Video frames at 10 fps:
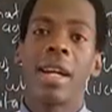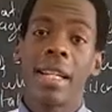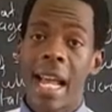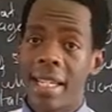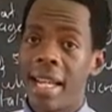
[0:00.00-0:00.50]

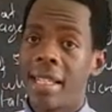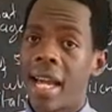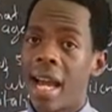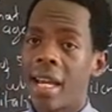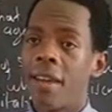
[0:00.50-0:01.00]
that
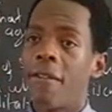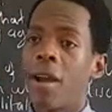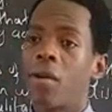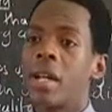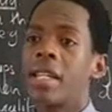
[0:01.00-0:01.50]
data. If
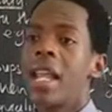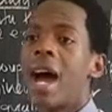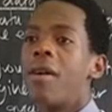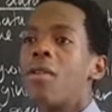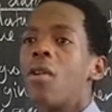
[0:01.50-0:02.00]
I put
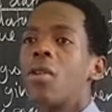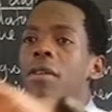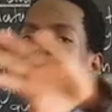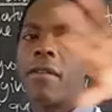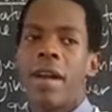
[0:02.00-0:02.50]
now all the
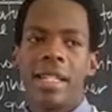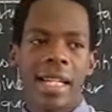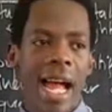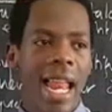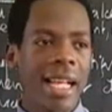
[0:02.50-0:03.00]

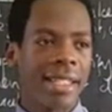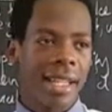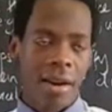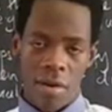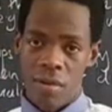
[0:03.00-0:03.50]
favorite colors
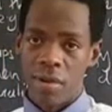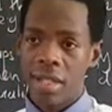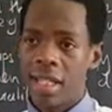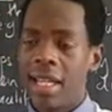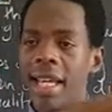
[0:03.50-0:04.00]

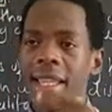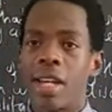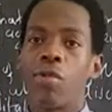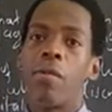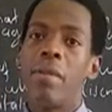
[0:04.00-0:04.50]
around,
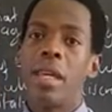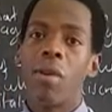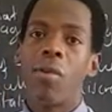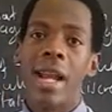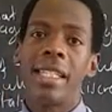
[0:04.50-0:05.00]
that would be
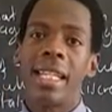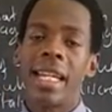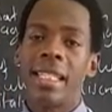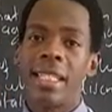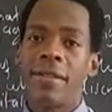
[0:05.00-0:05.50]

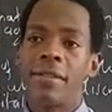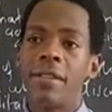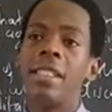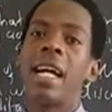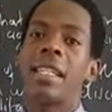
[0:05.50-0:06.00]

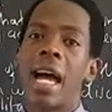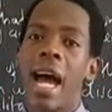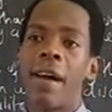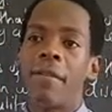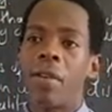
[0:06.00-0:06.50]
qualitative data
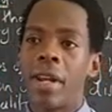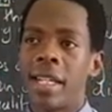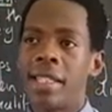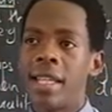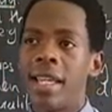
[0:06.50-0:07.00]
I've
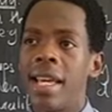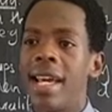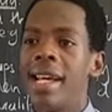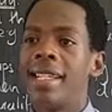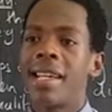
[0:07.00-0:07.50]
collected.
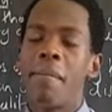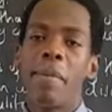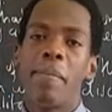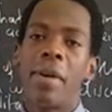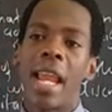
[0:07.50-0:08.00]
Some
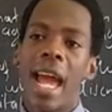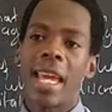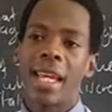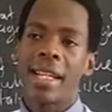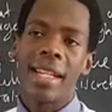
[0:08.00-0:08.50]
people
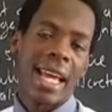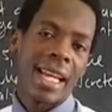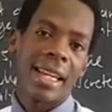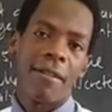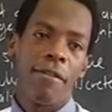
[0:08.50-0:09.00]

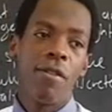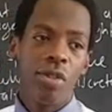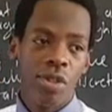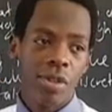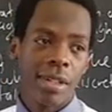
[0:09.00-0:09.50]
like
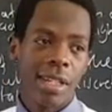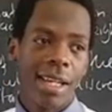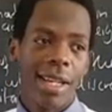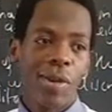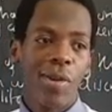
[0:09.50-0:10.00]
food.
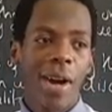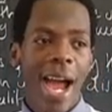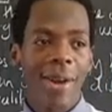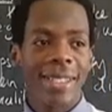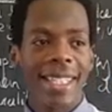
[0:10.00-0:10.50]
You know,
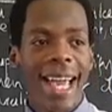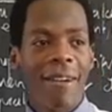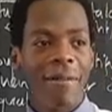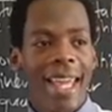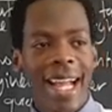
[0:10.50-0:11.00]
girls, they
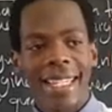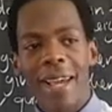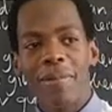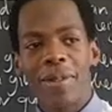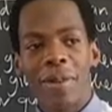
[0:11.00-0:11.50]
have their
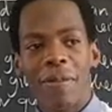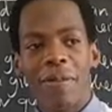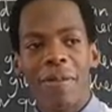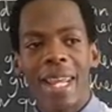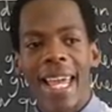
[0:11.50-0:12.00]
types of
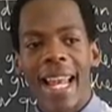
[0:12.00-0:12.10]
food they